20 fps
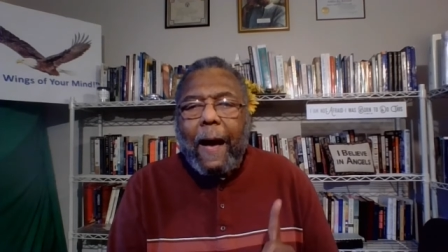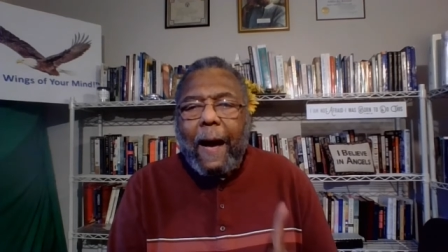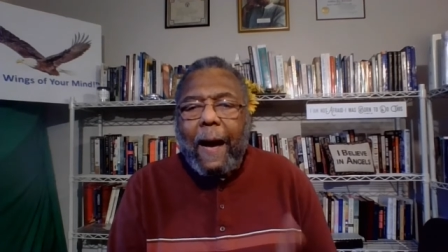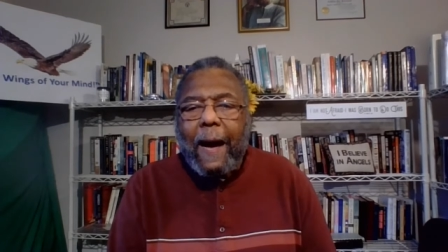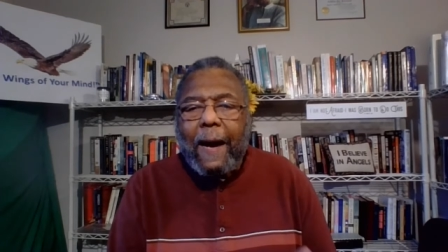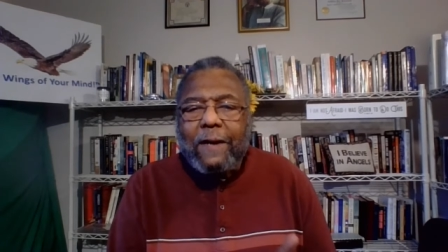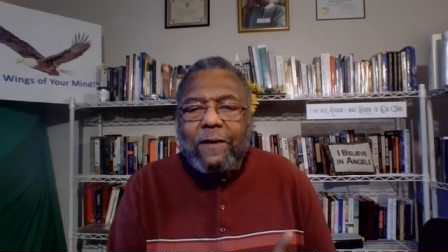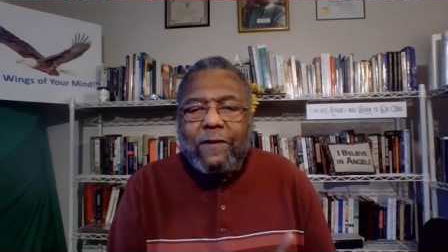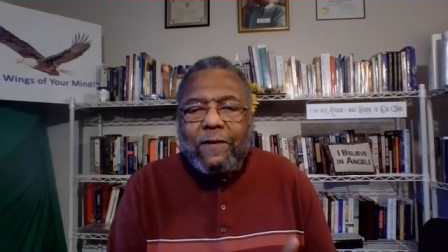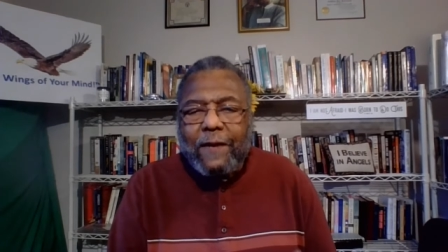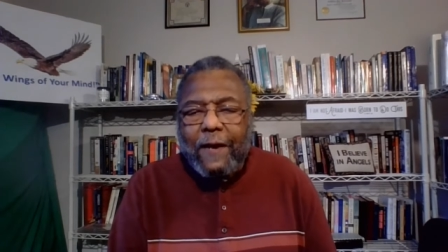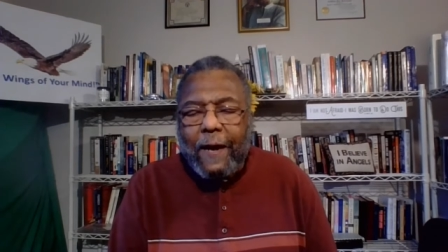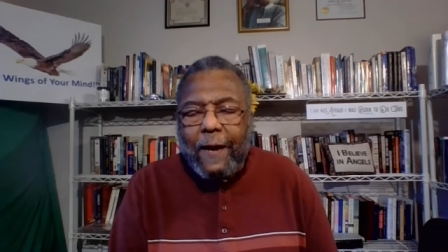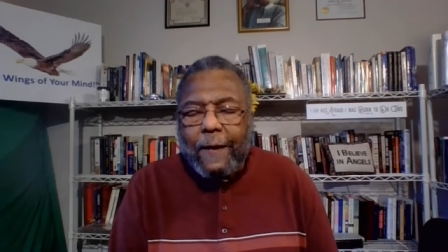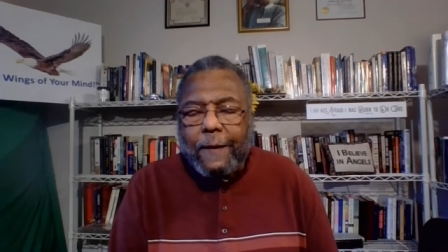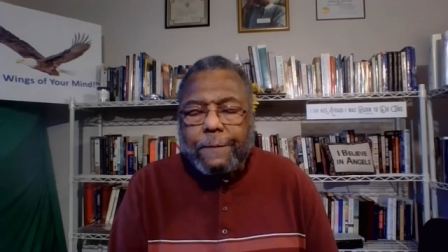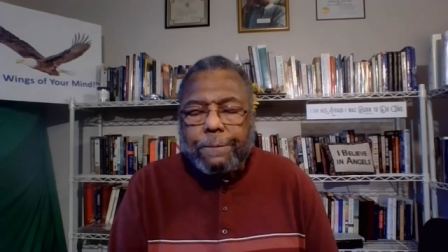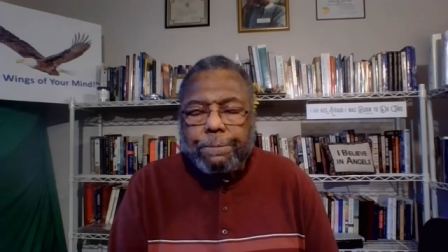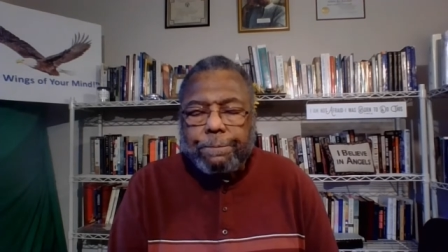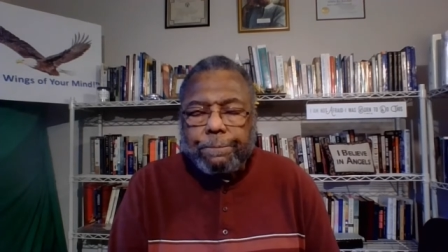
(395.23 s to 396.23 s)

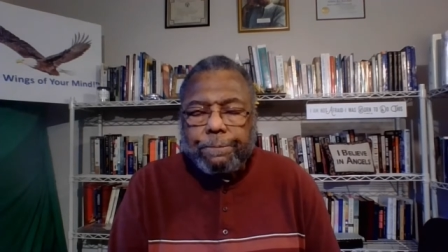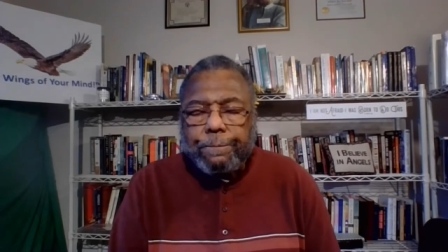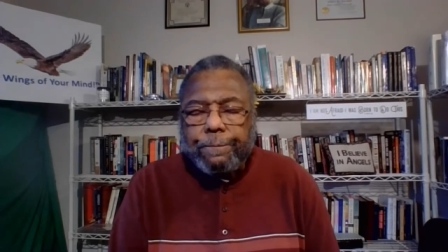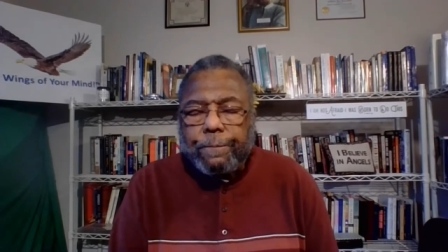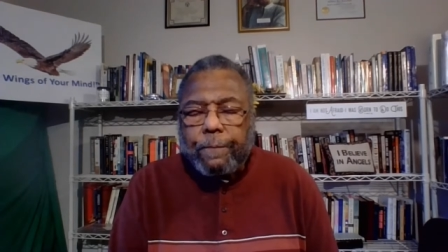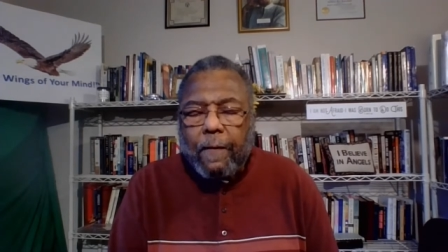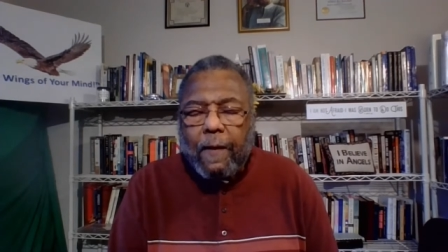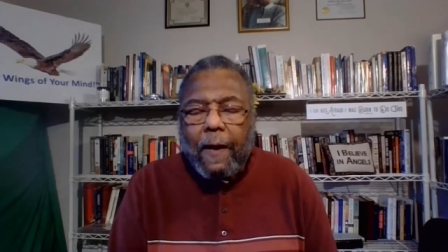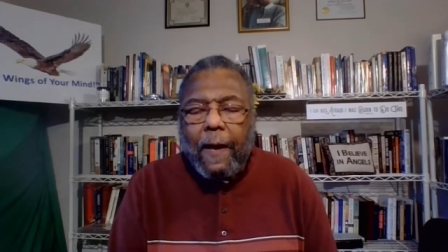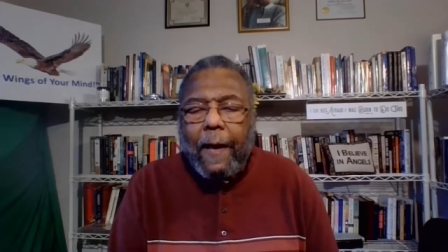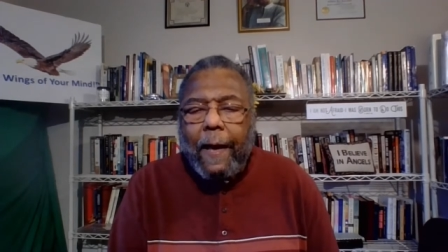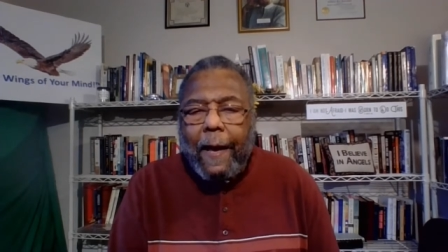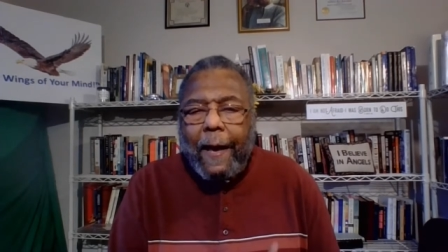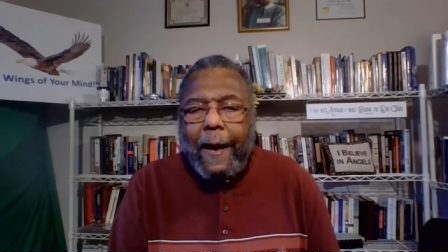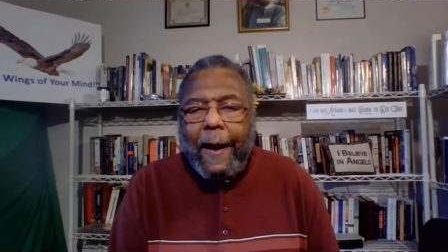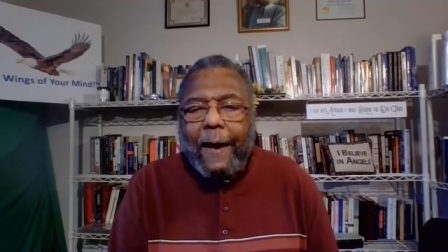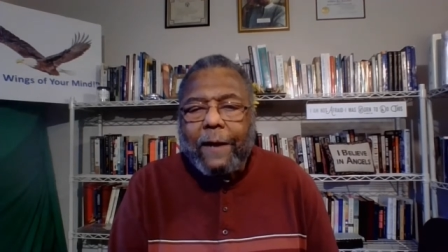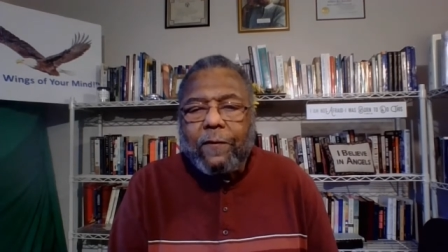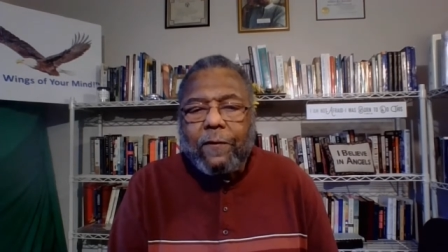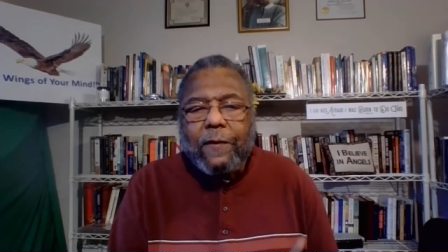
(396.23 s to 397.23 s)
Einstein
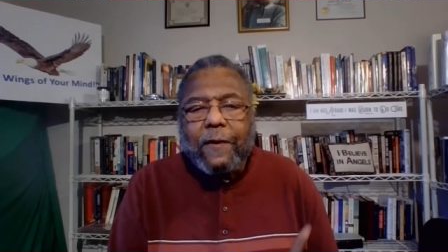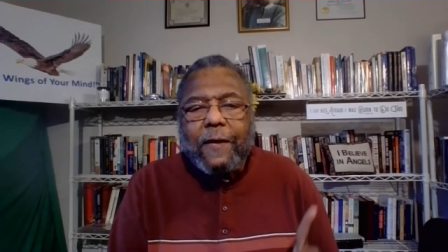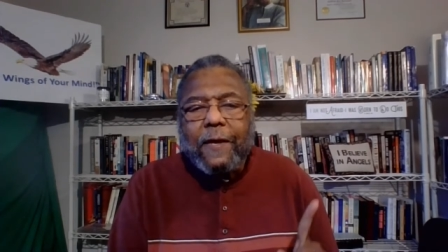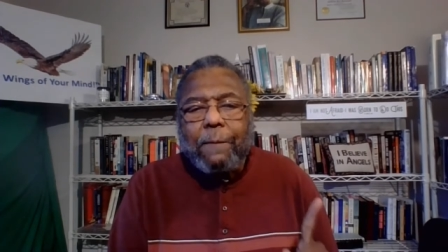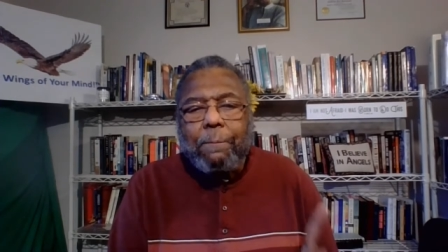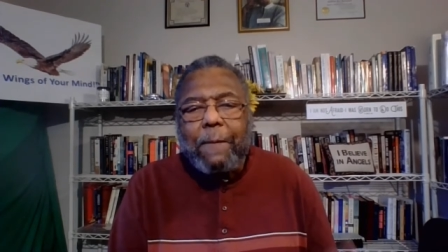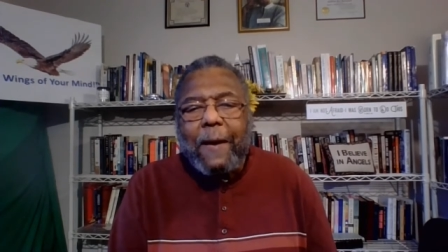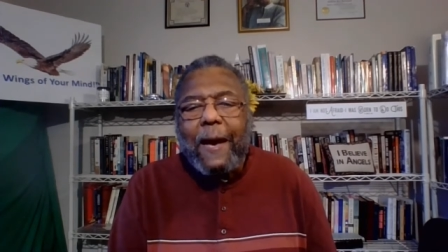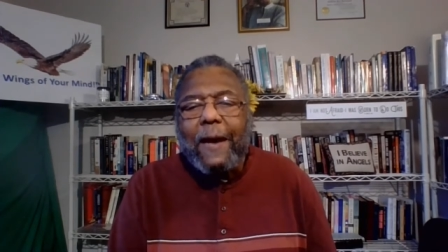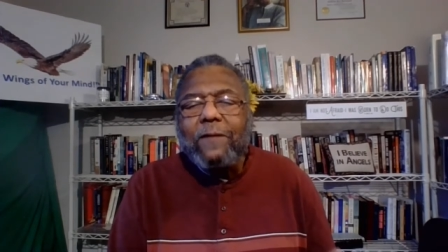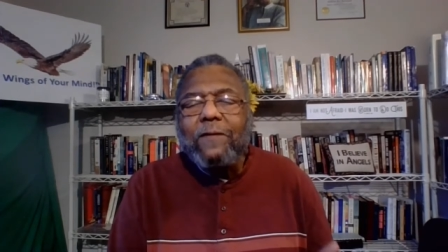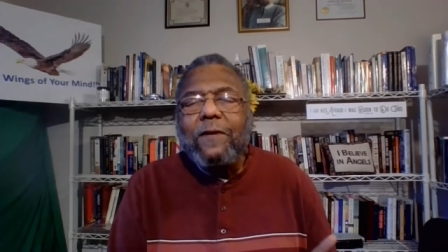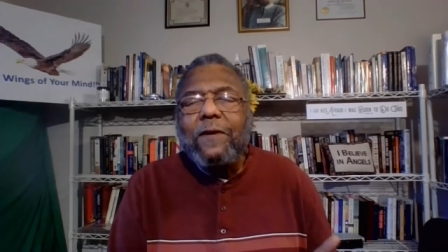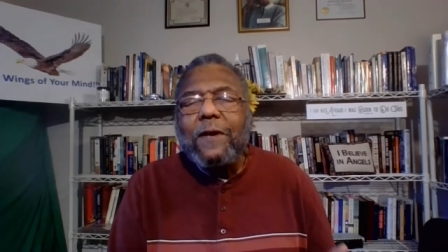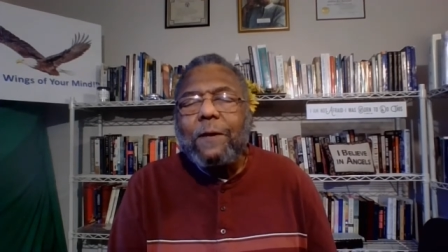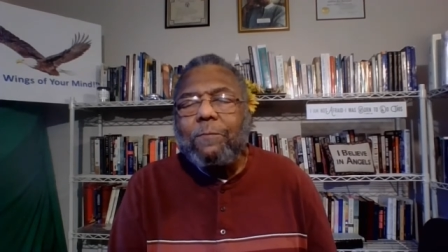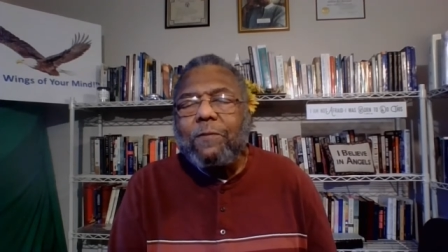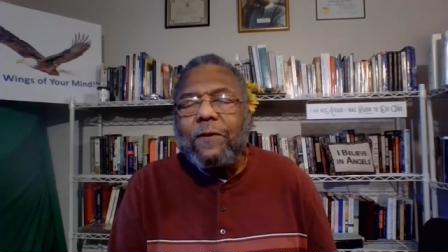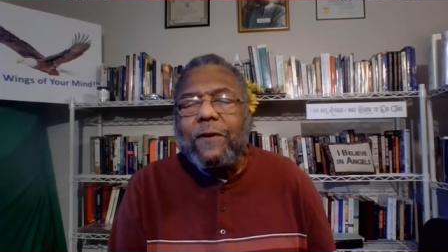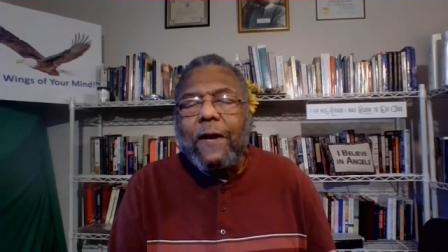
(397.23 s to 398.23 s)
actually imagined
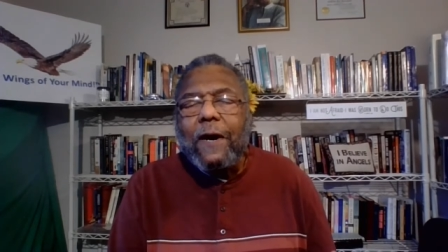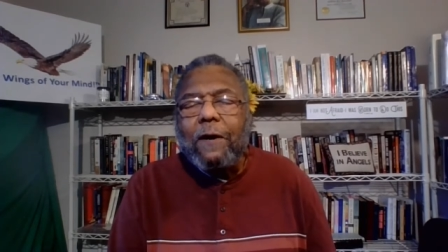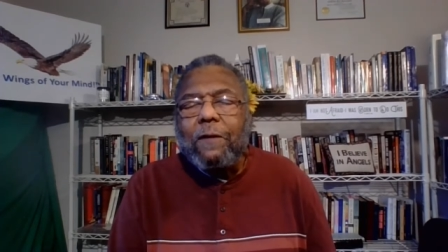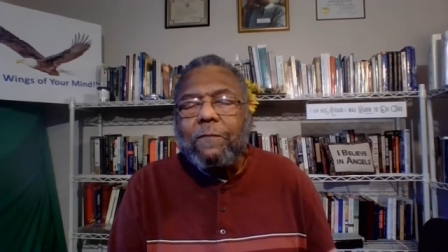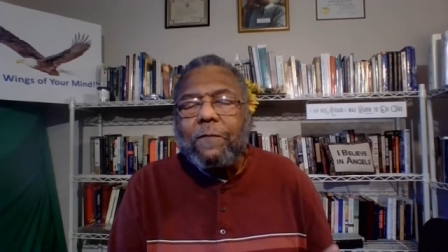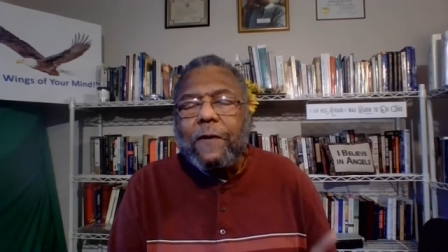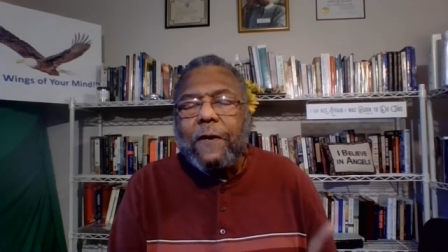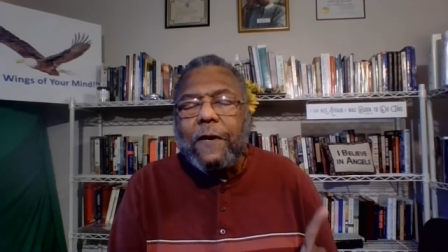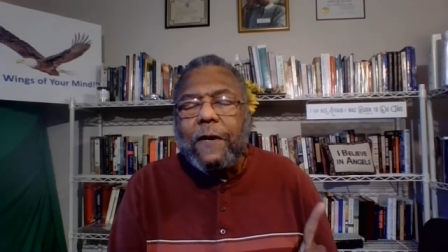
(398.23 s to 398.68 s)
himself